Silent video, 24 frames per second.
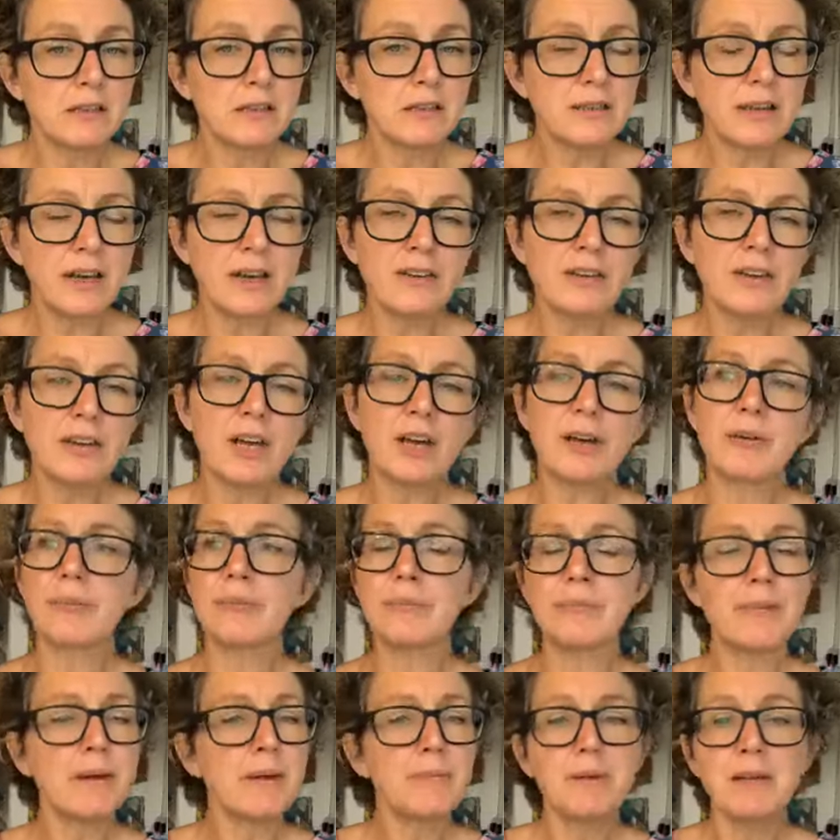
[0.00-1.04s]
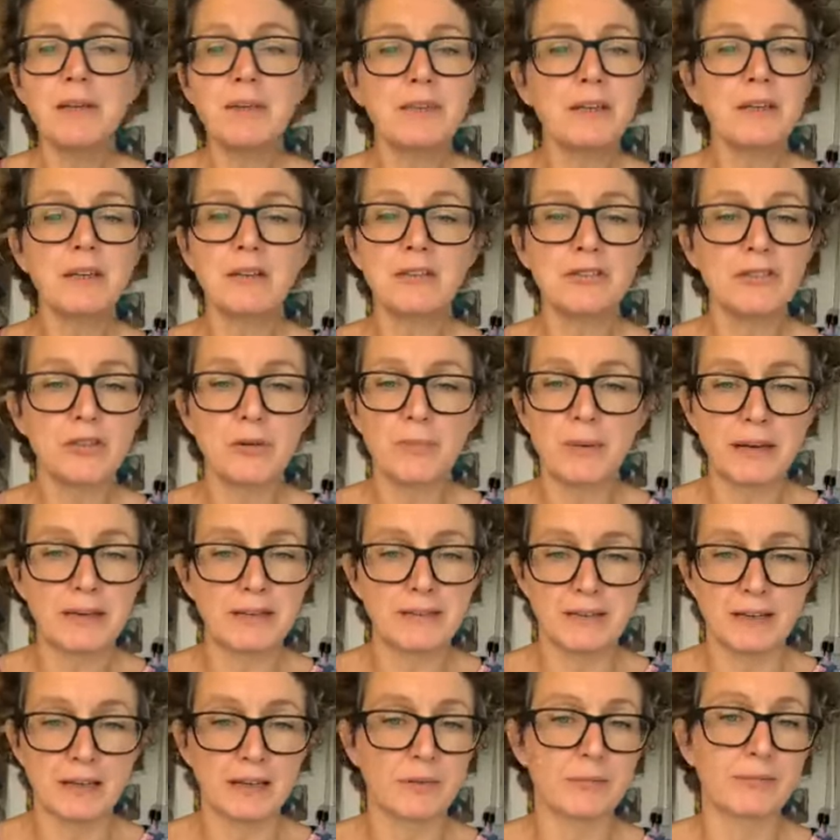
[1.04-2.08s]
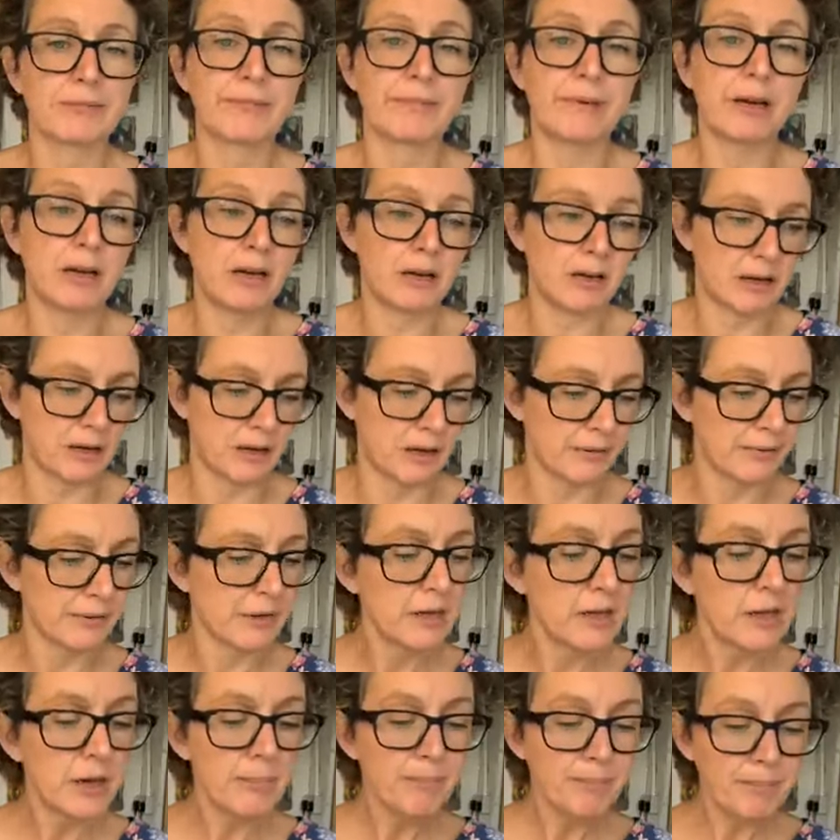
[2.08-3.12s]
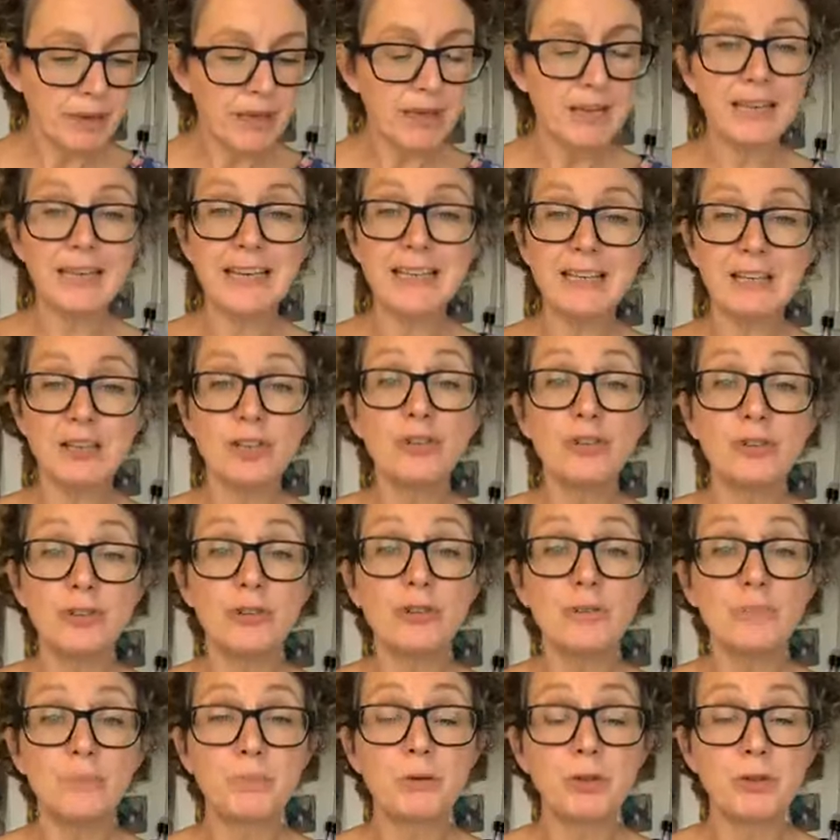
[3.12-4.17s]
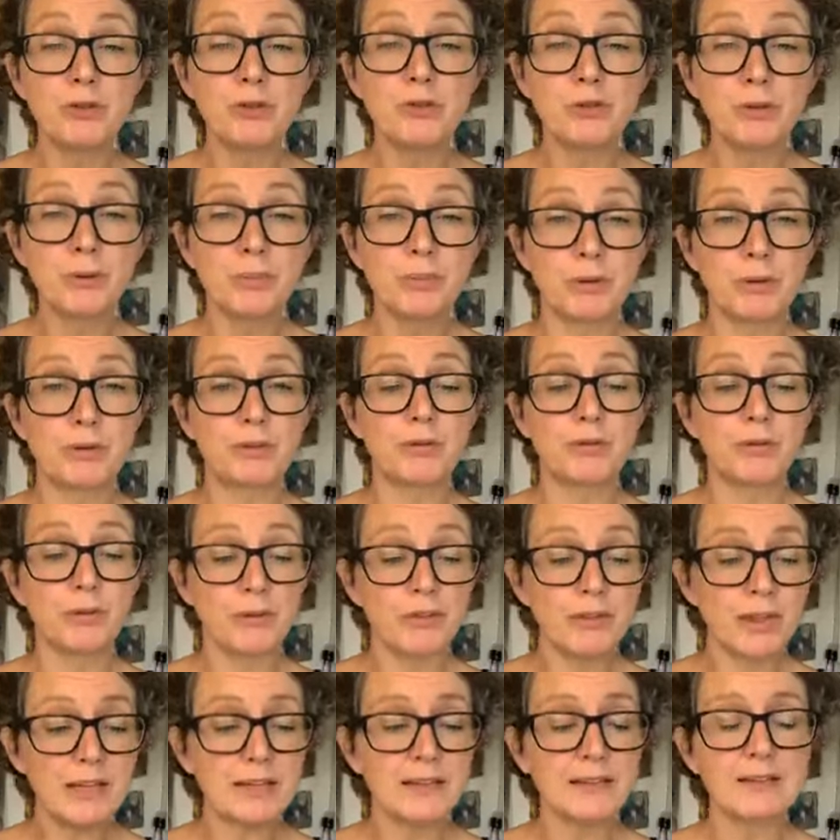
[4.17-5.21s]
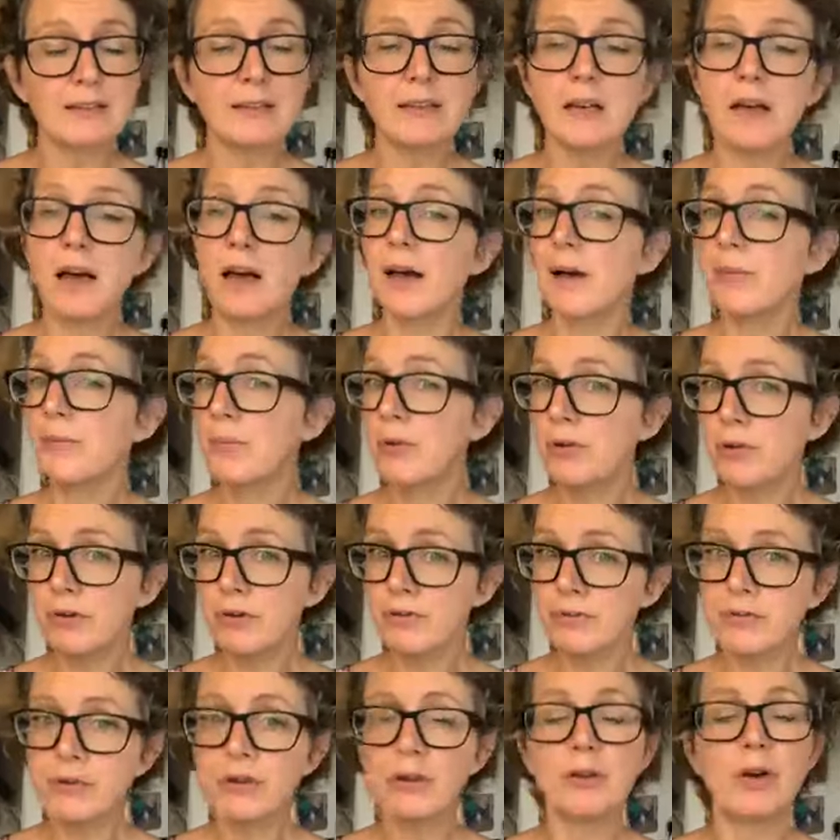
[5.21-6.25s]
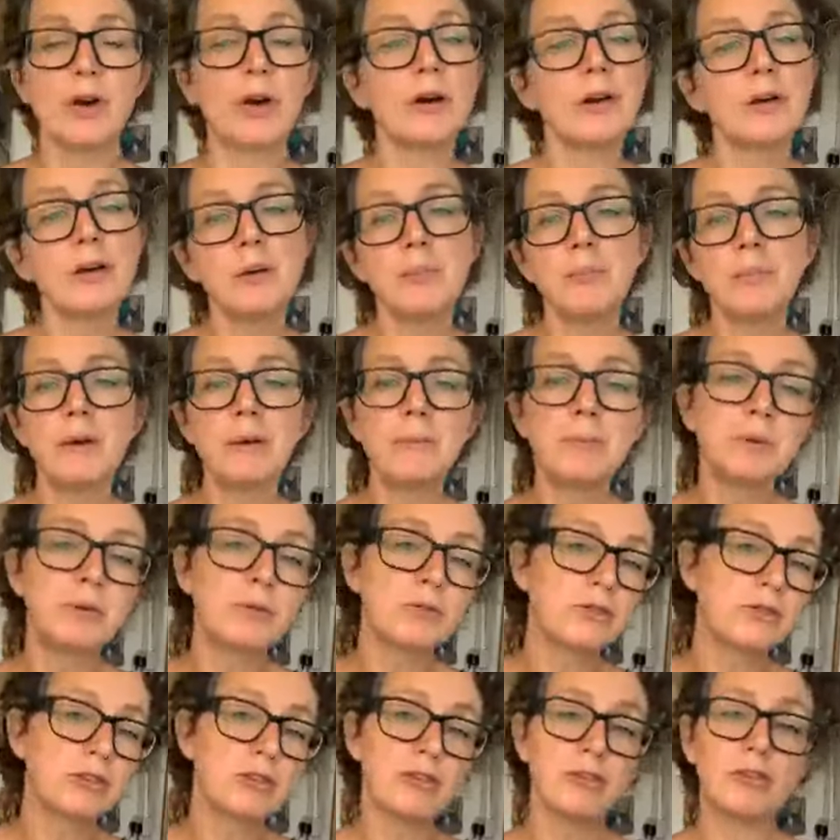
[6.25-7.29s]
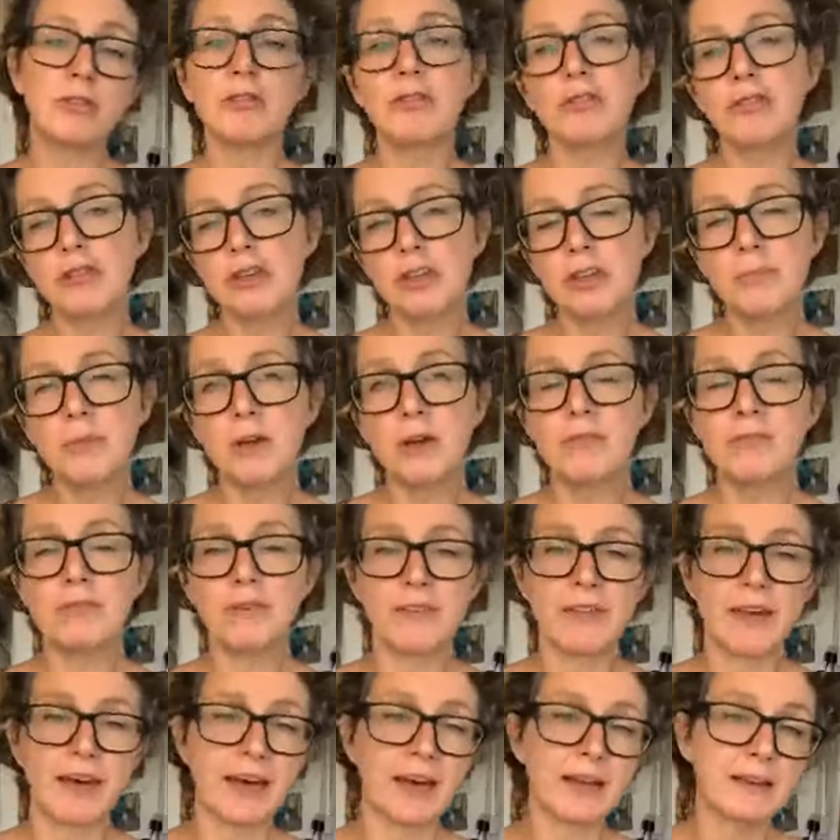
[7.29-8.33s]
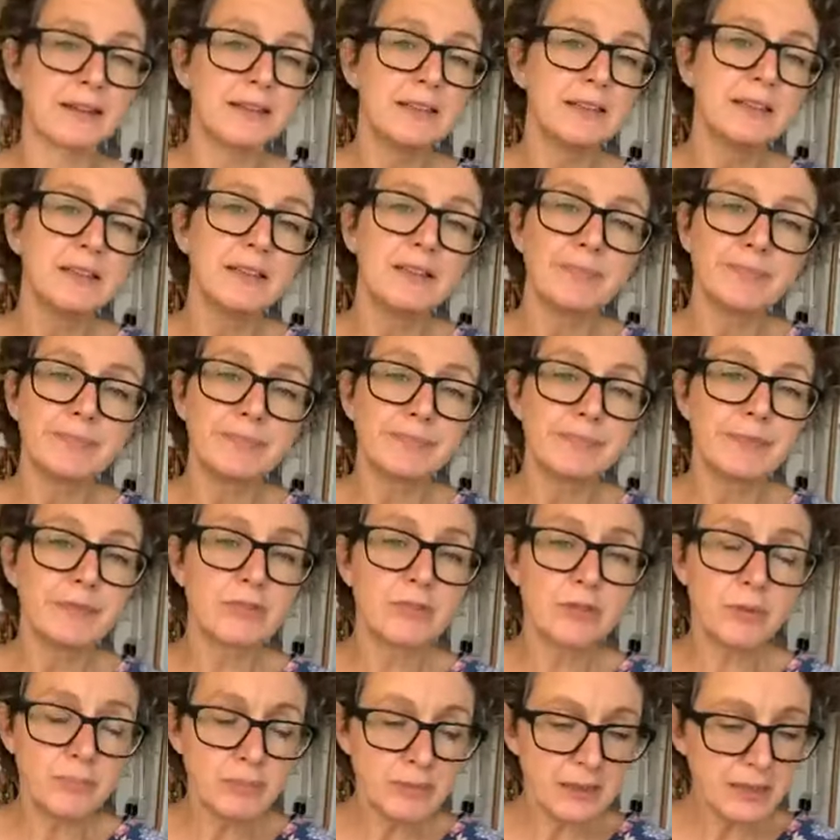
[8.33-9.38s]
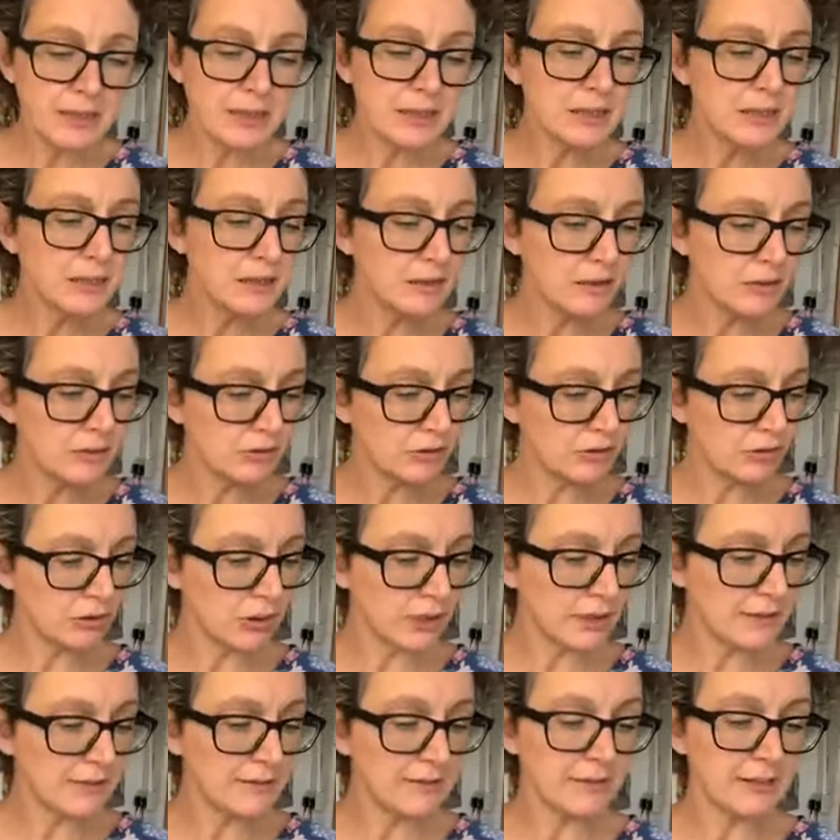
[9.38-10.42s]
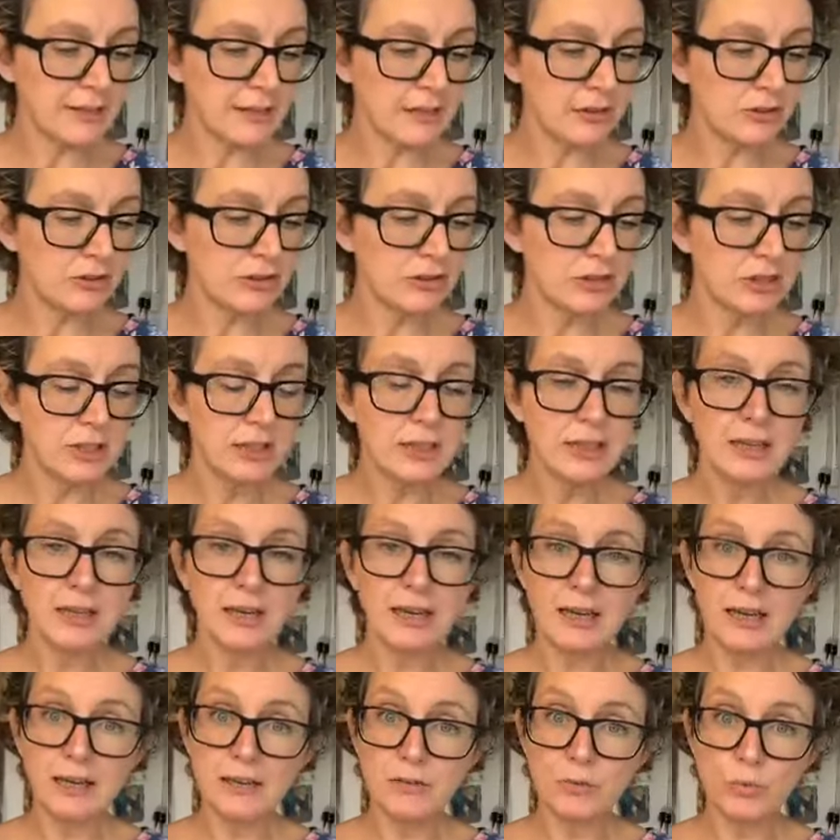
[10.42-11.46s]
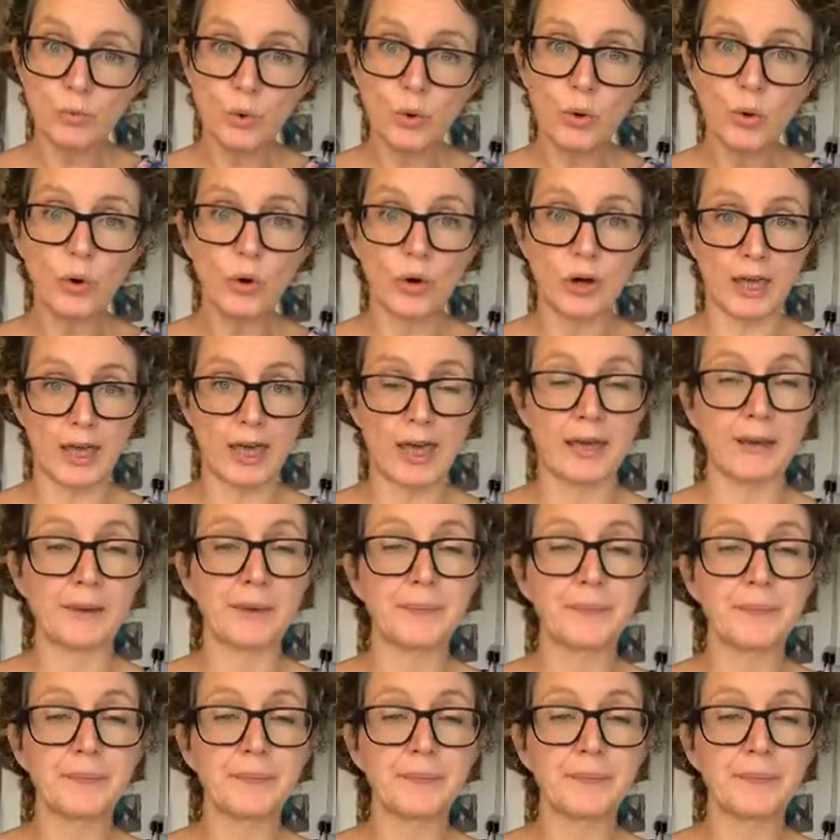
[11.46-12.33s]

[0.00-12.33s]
I don't know, maybe you think it's too basic. I don't know. But it can do beautiful, beautiful things. And more often than not, people just zoom over that. To me, straight stitch is walking.